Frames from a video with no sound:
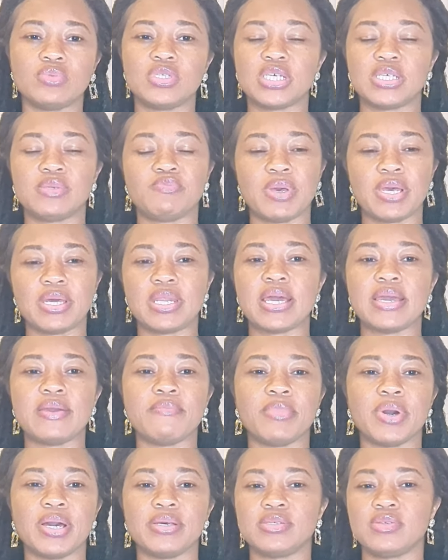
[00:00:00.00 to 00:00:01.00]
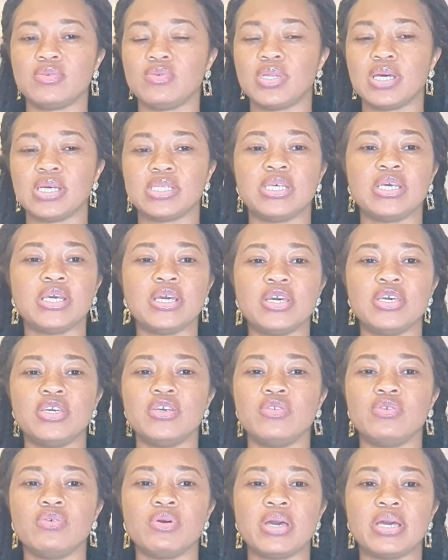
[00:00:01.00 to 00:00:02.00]
just bear that in mind so that
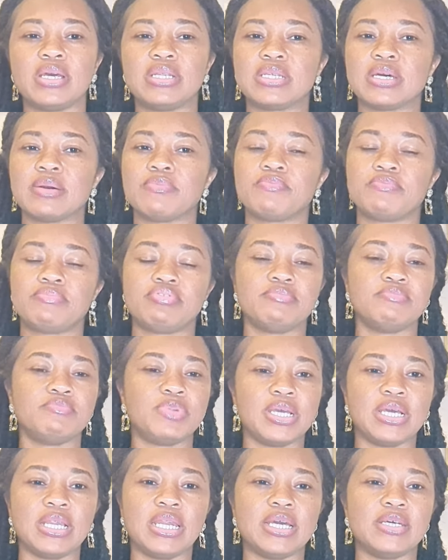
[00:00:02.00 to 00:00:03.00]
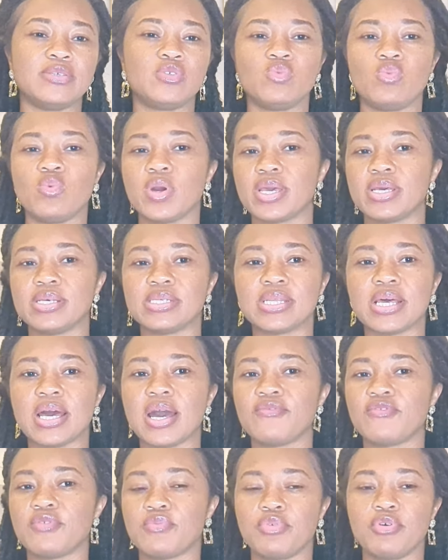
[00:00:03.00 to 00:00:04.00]
you don't end up being late to work and start
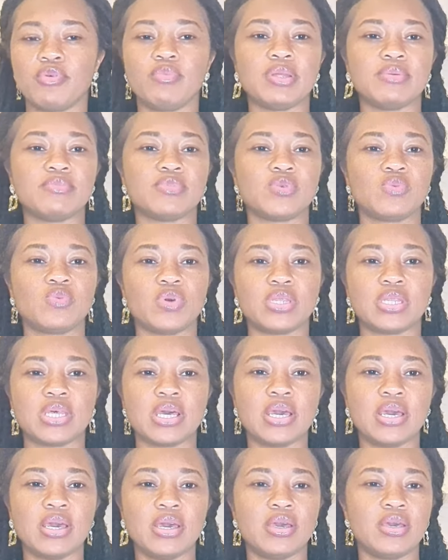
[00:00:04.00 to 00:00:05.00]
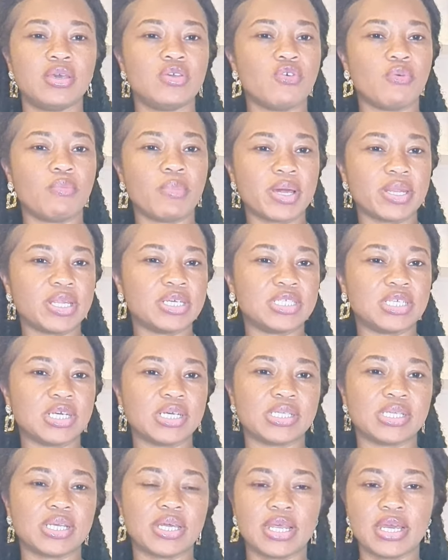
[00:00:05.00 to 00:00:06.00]
having problems with your
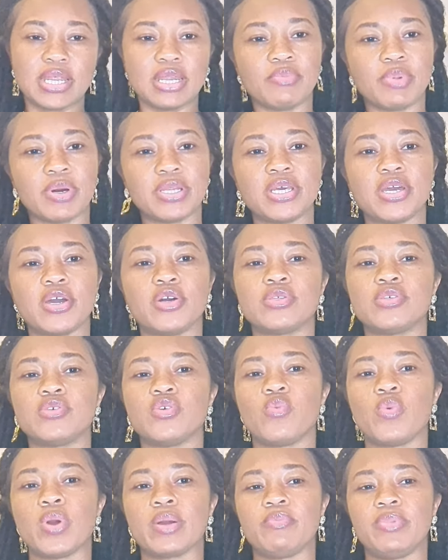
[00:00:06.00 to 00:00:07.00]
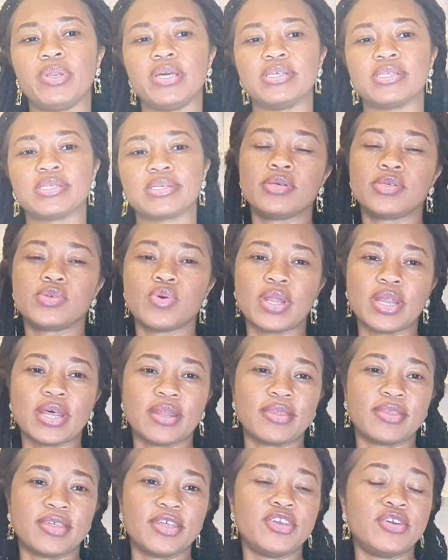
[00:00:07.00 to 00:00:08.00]
managers and anybody at your workplace. So
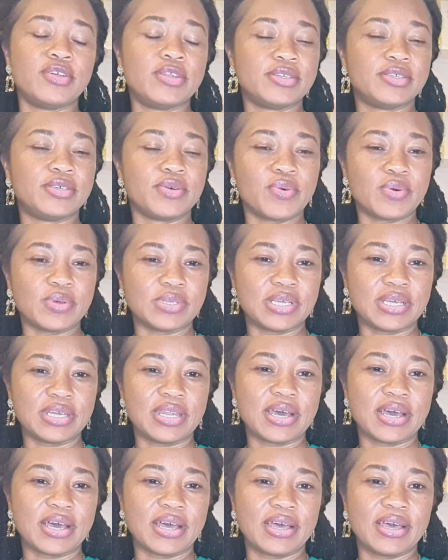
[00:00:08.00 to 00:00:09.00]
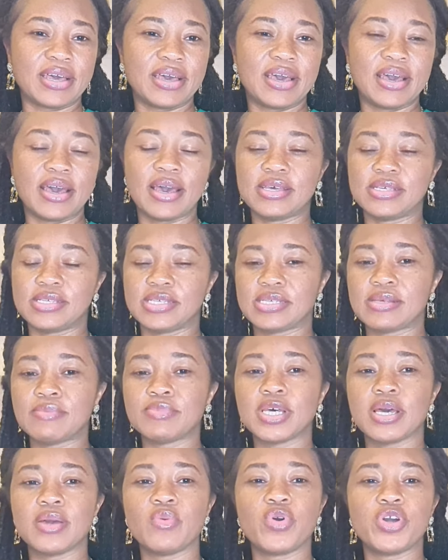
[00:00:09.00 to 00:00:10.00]
another thing you need to consider is
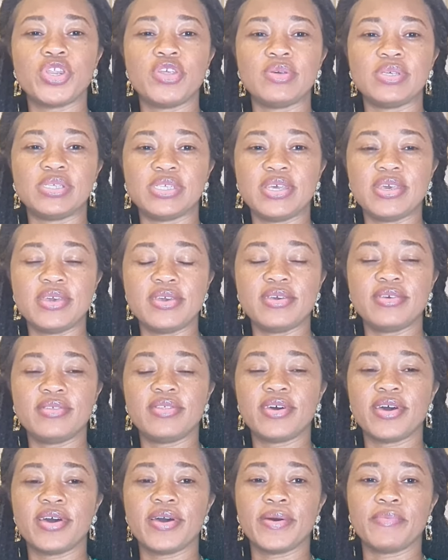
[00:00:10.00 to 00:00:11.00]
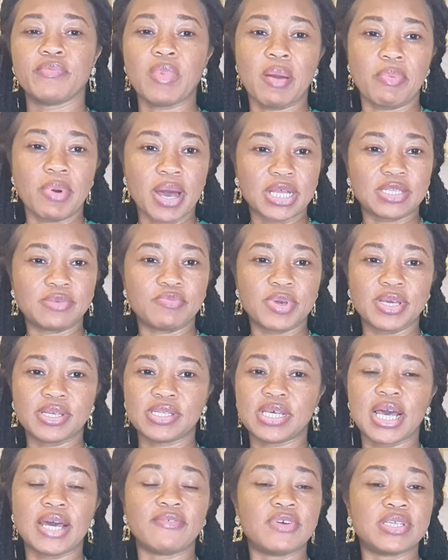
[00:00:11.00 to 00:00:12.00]
sometimes when you see the
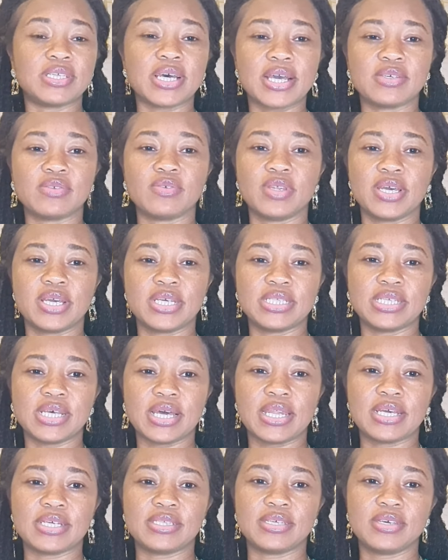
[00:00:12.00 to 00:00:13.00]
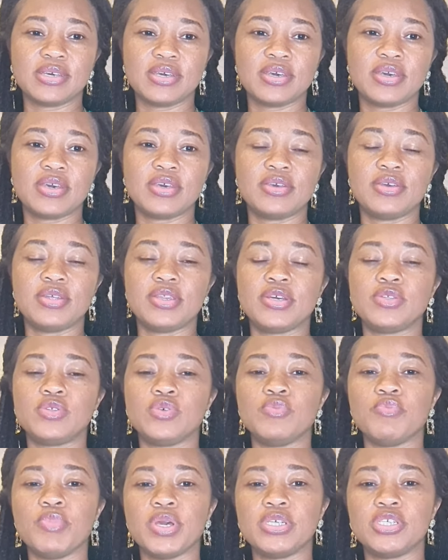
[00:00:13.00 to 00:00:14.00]
apartment advertised on the internet, you need
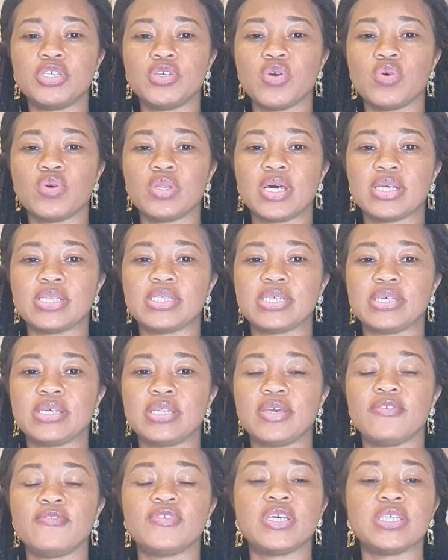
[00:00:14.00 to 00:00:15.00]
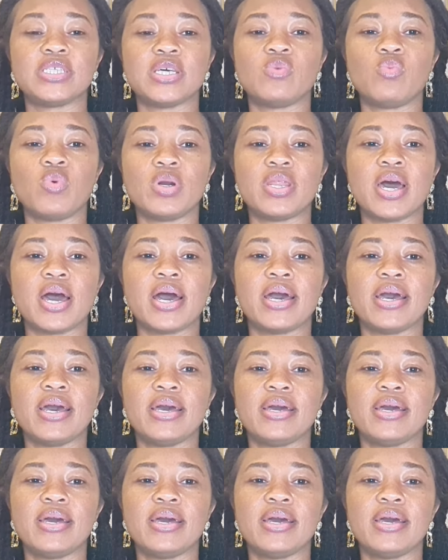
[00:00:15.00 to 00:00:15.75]
to make sure that they've stated whether